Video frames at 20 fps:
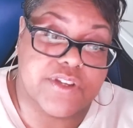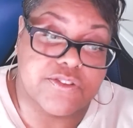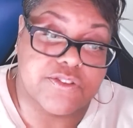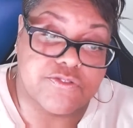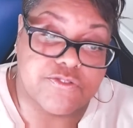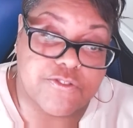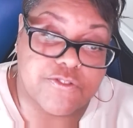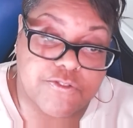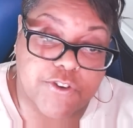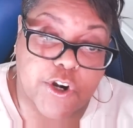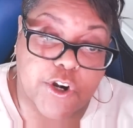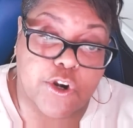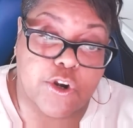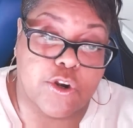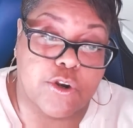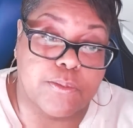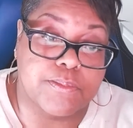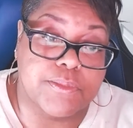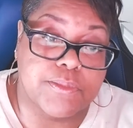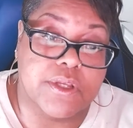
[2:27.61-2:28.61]

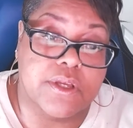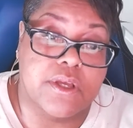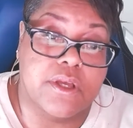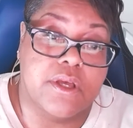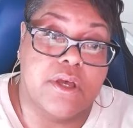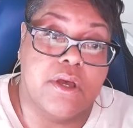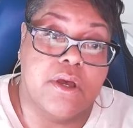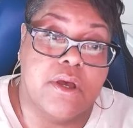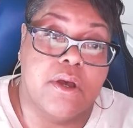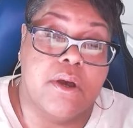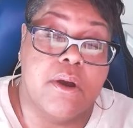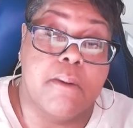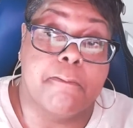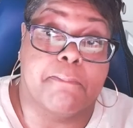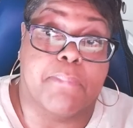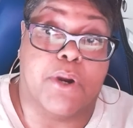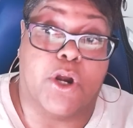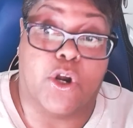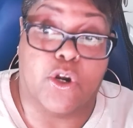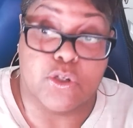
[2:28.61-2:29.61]
confirmed
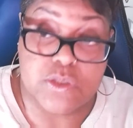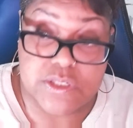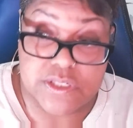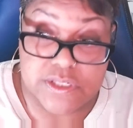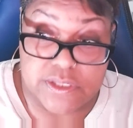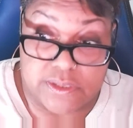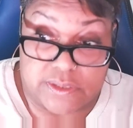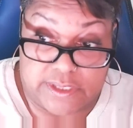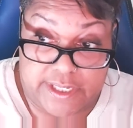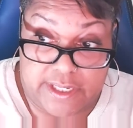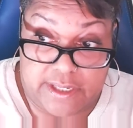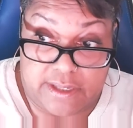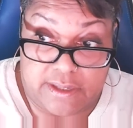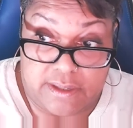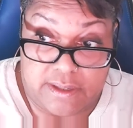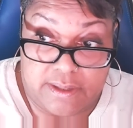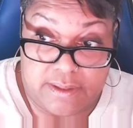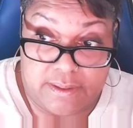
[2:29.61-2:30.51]
personally